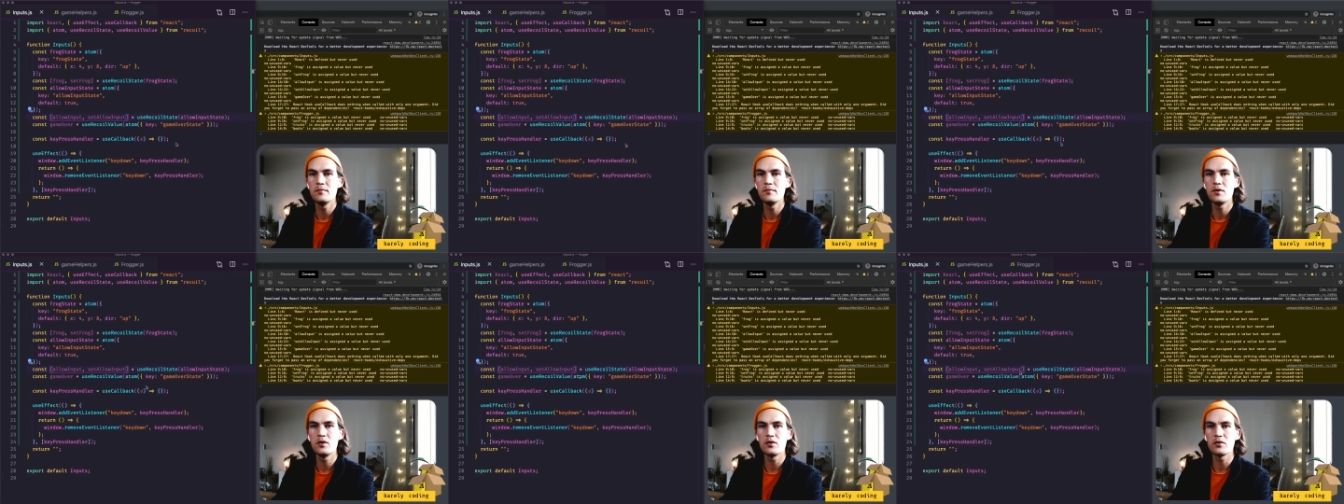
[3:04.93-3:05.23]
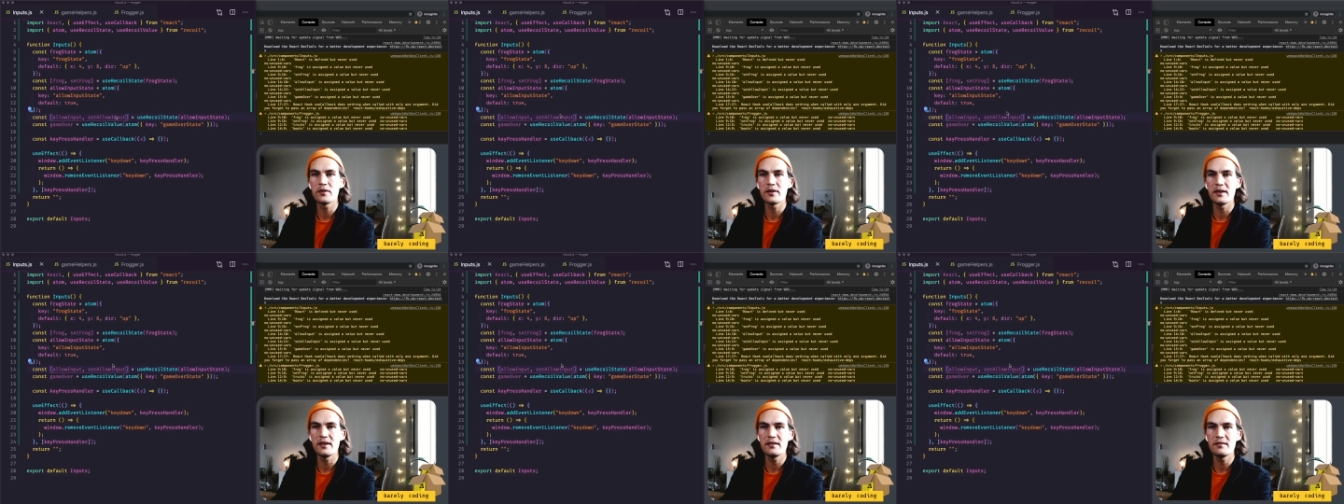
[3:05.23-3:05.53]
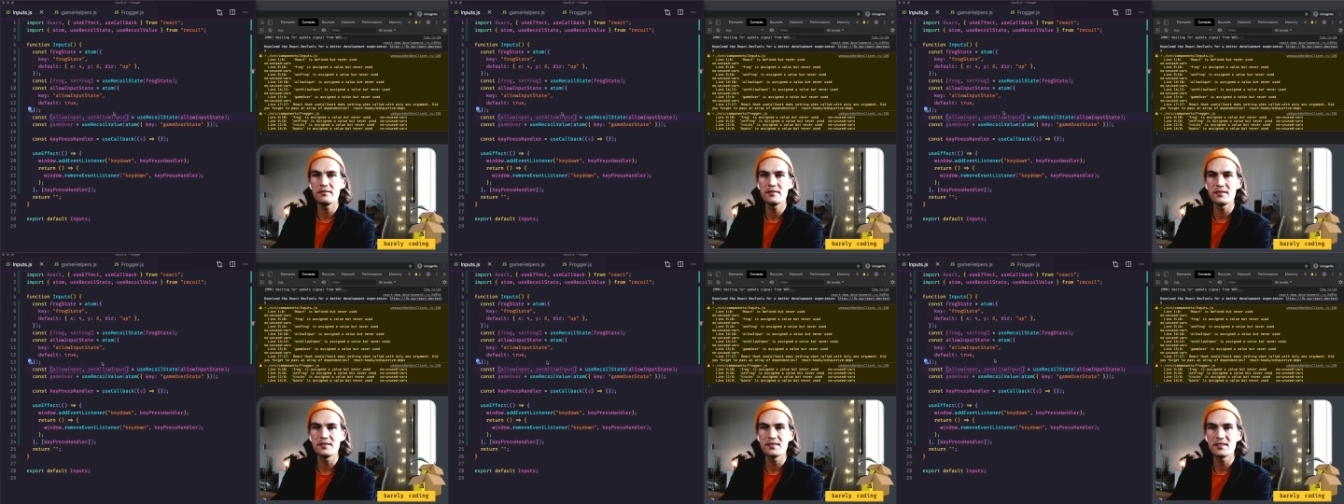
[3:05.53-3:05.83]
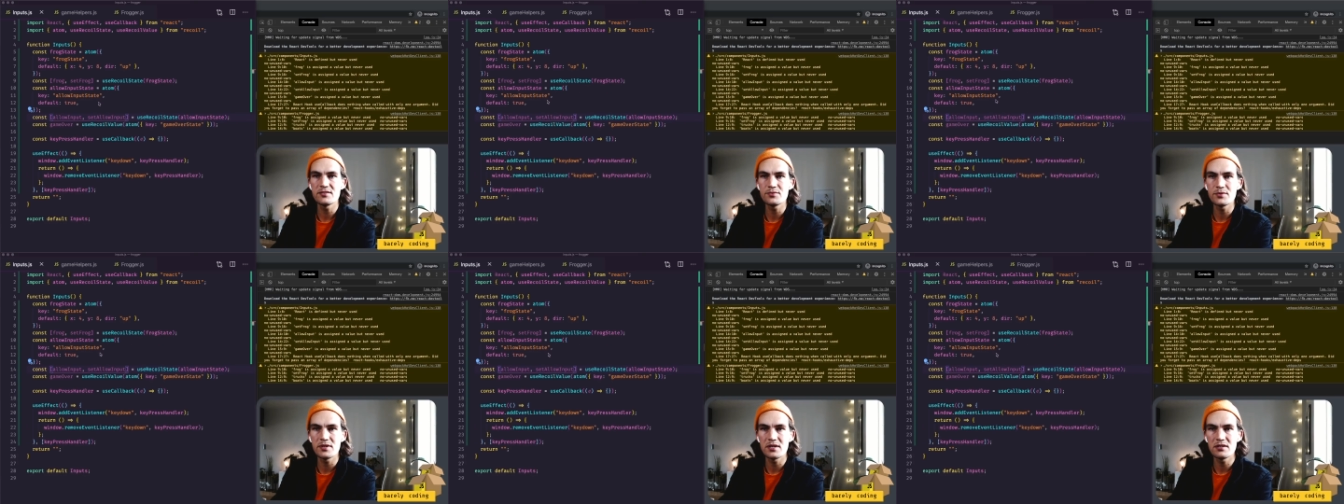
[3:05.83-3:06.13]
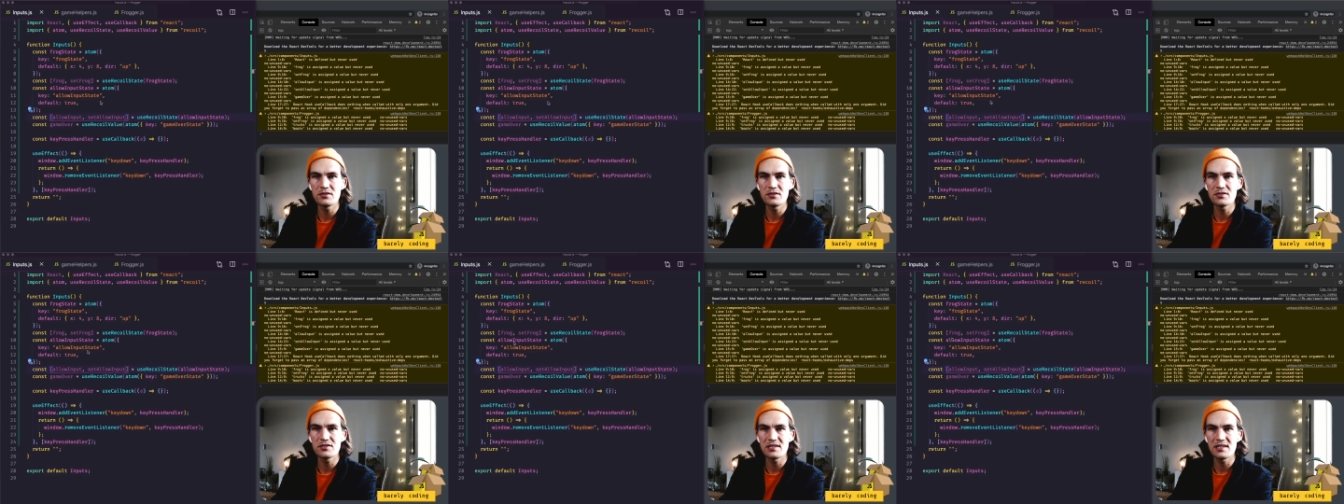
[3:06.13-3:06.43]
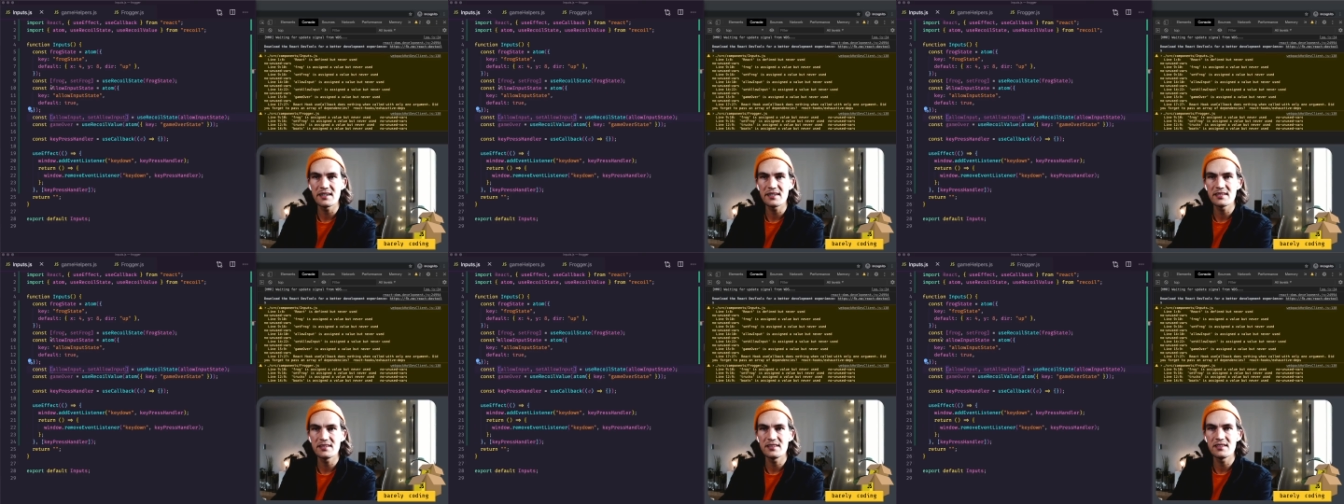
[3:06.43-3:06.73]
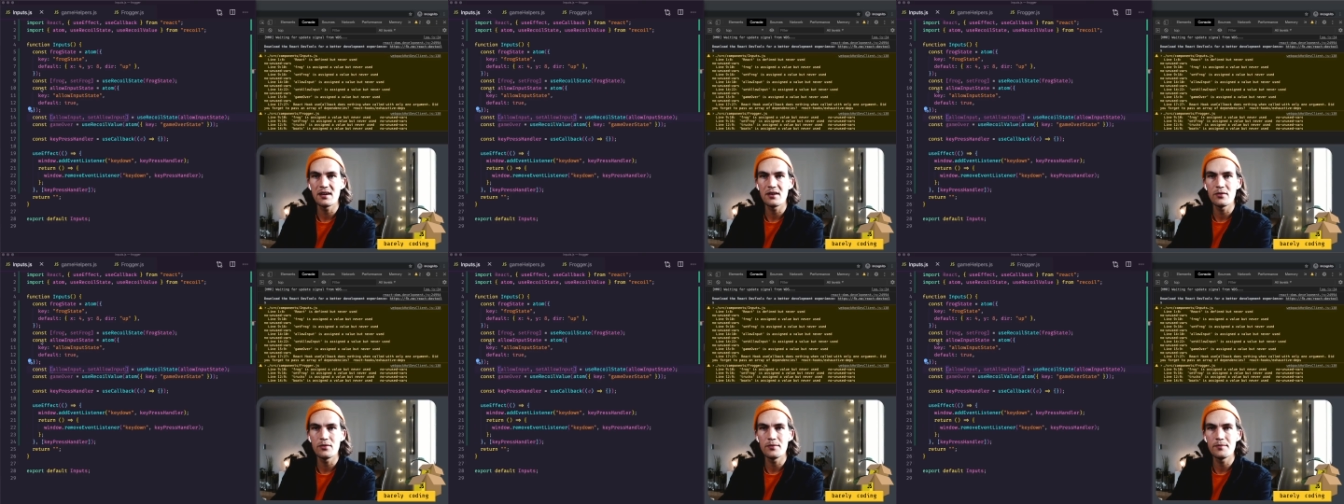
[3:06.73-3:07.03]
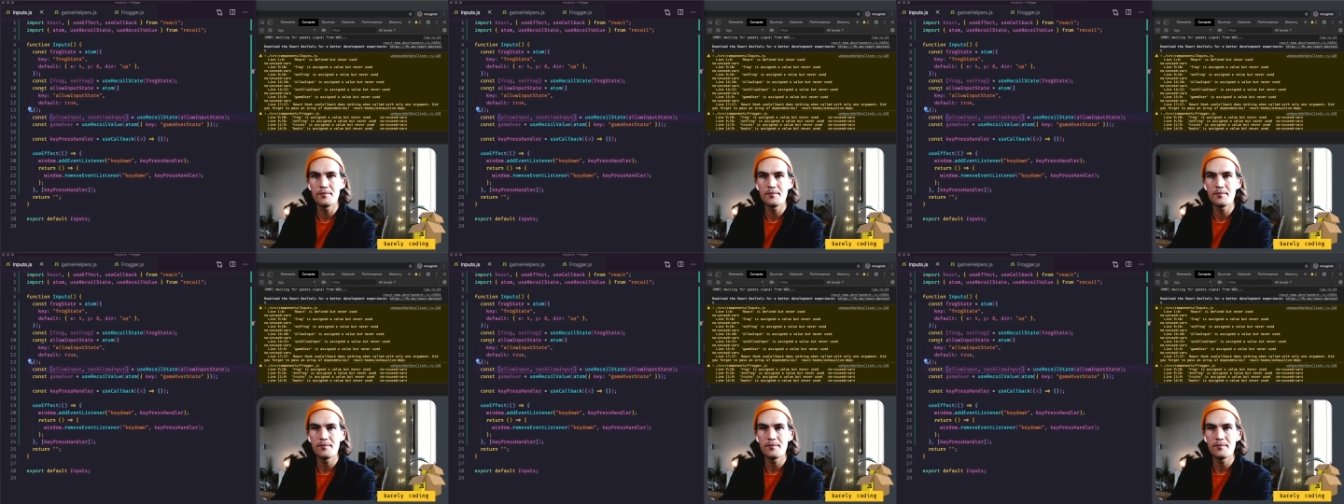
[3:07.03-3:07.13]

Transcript: Okay, this is what it looks like now.